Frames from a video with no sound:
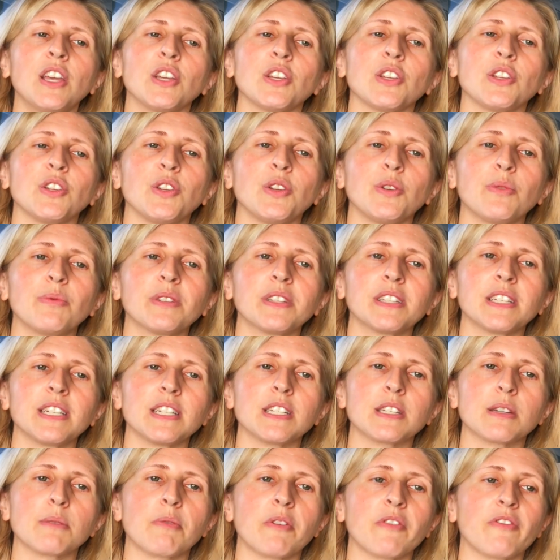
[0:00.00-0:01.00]
You will
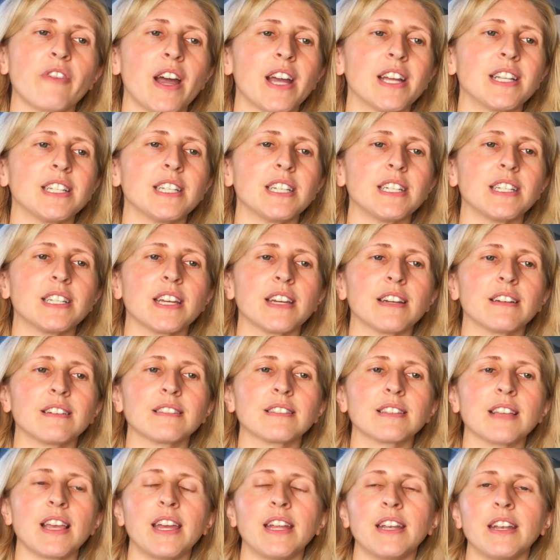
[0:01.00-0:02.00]
need to provide
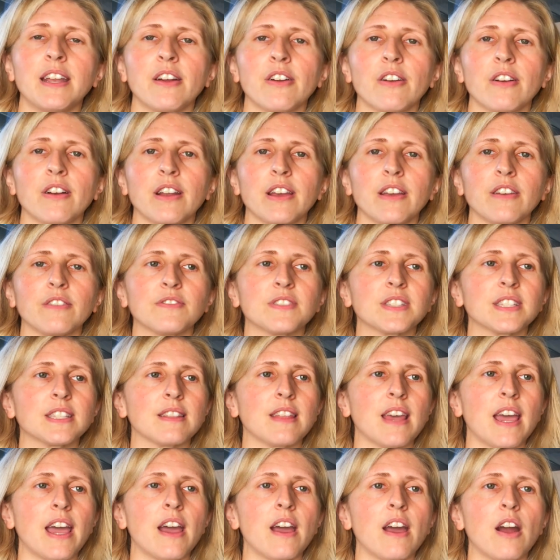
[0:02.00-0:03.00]
details and narratives
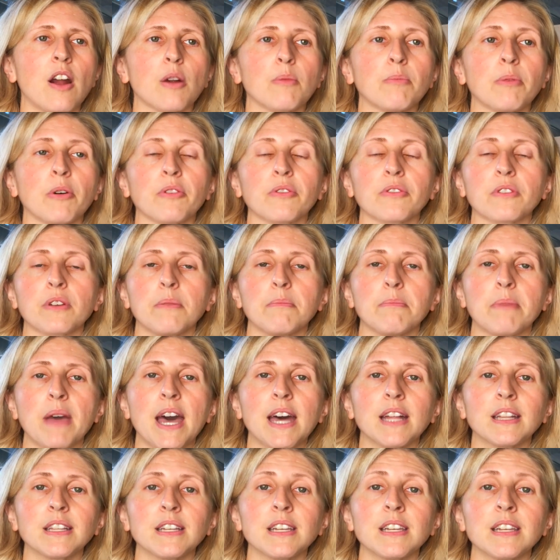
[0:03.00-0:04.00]
that are both
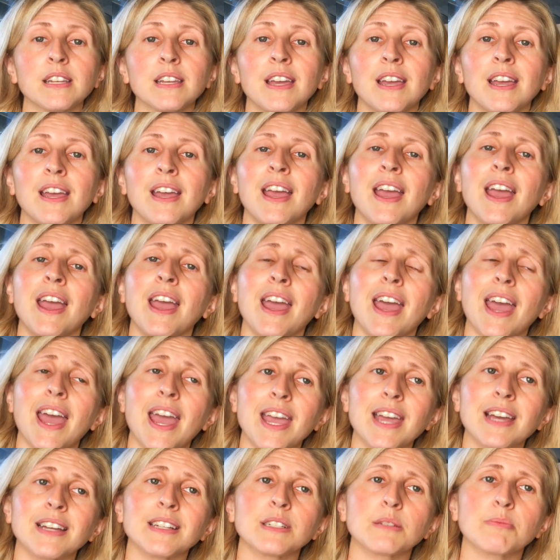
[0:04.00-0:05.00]
compelling
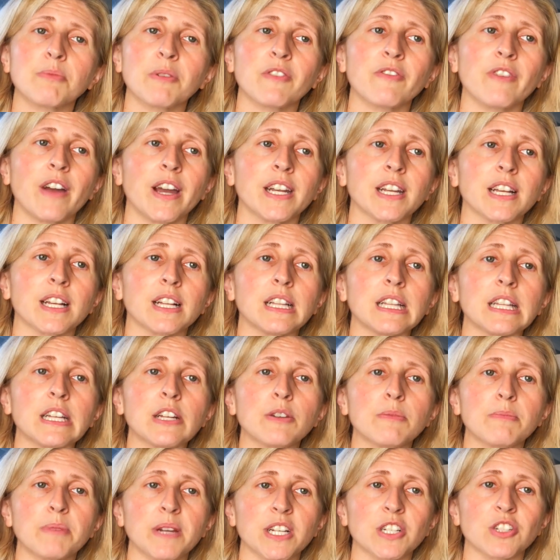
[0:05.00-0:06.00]
and provide a
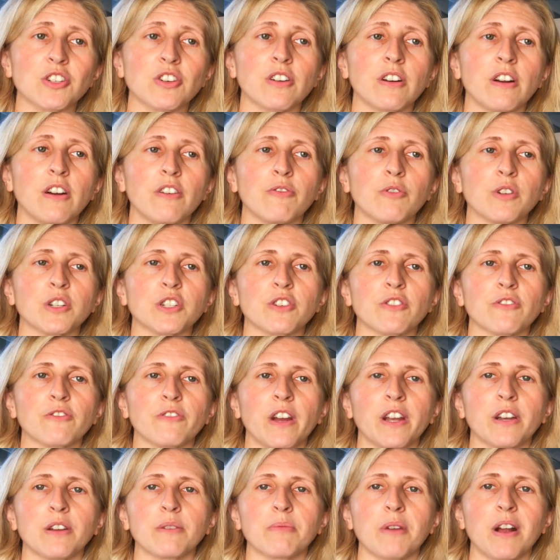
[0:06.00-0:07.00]
clear picture of what your
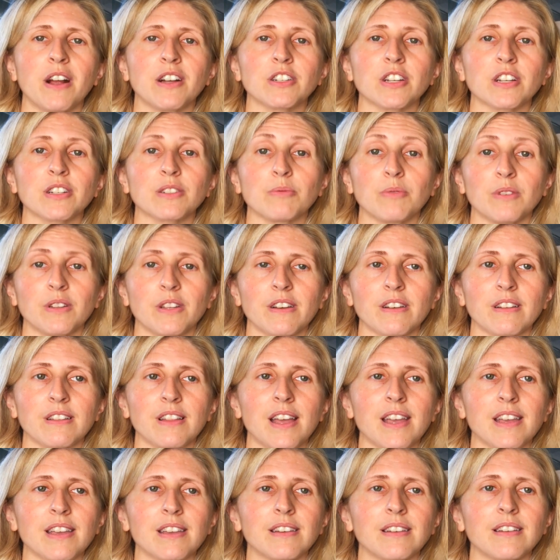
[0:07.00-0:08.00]
final project will look
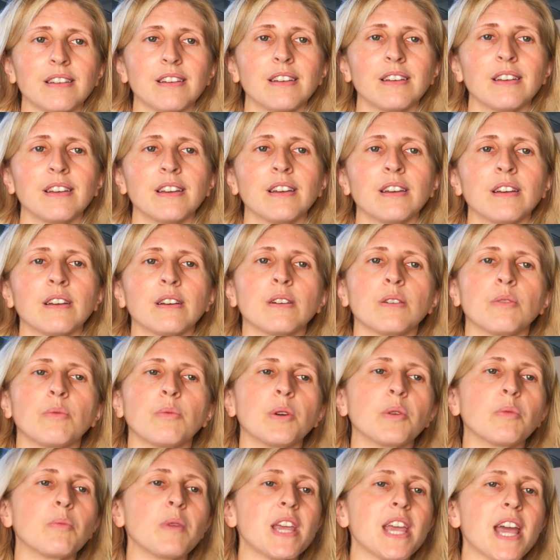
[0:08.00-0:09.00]
like.
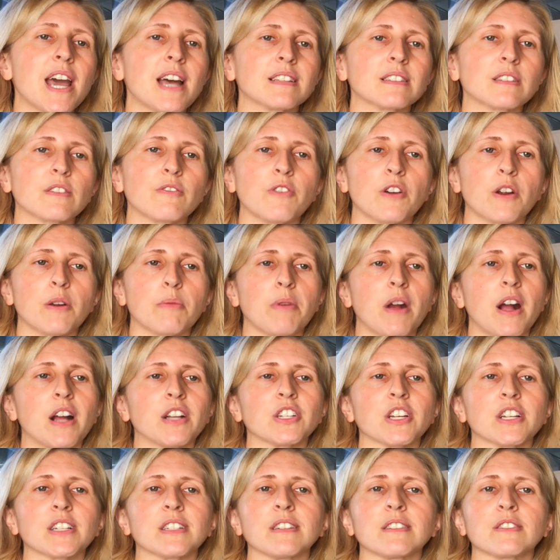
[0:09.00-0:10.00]
When we ask for a
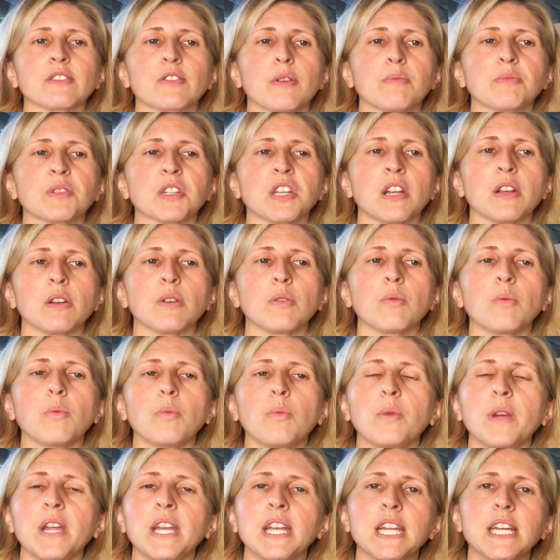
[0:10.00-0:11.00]
project description,
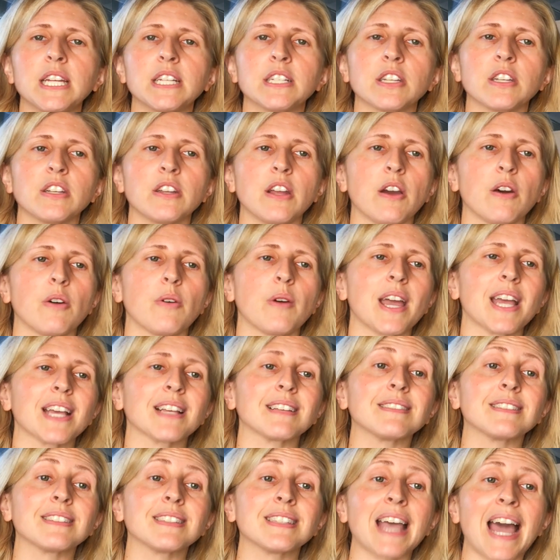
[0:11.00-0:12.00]
we need to know
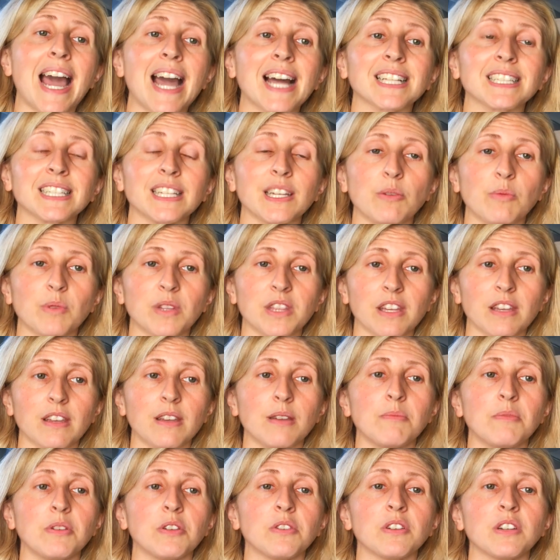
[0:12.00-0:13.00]
exactly what the
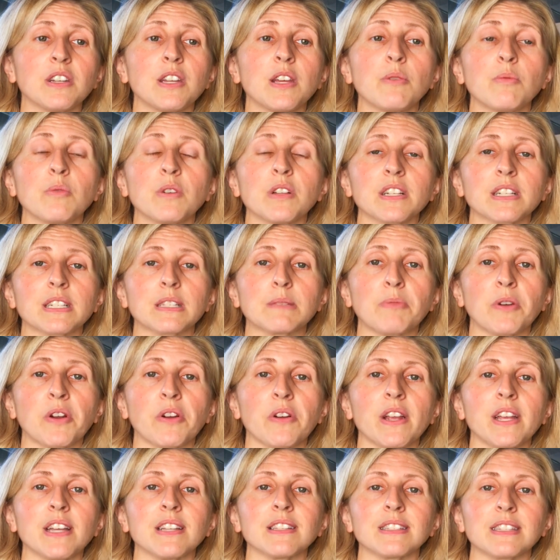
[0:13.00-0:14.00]
community will
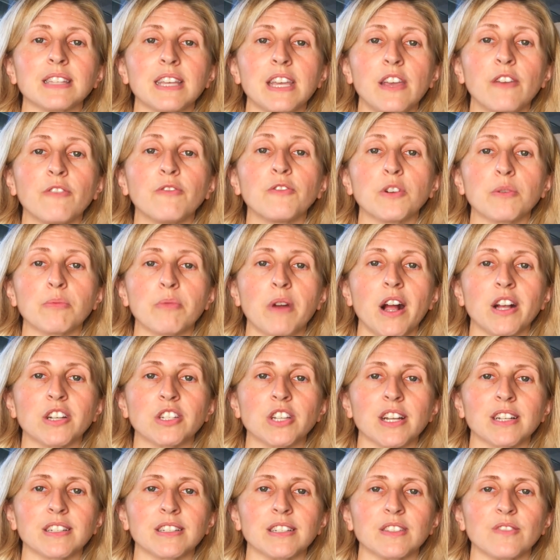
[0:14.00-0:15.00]
experience if your
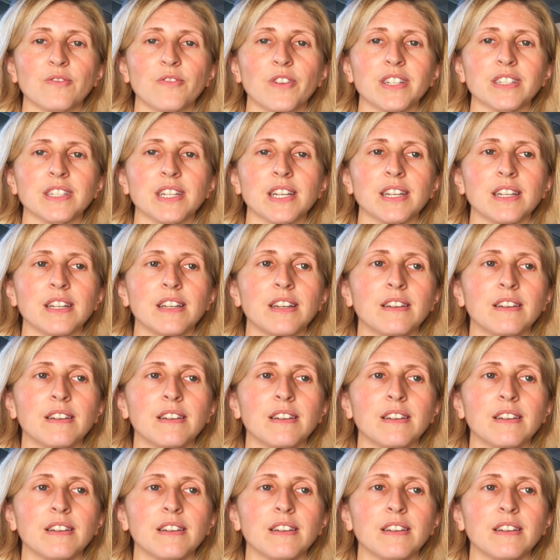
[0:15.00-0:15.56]
project is funded.